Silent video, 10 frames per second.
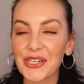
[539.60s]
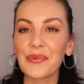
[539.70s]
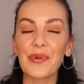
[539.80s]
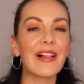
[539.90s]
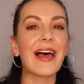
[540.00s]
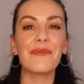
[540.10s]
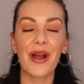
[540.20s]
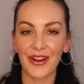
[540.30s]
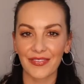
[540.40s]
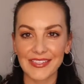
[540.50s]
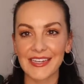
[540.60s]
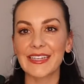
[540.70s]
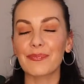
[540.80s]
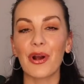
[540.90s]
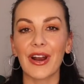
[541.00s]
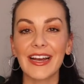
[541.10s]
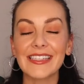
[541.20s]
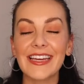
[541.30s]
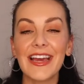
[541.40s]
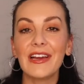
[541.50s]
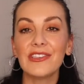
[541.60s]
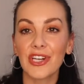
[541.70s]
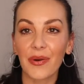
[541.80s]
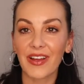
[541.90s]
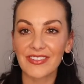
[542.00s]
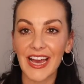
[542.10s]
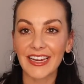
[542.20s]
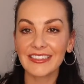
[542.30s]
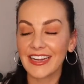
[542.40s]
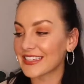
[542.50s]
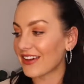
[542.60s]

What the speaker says: while I work on this next product. Do you know what I've done? Is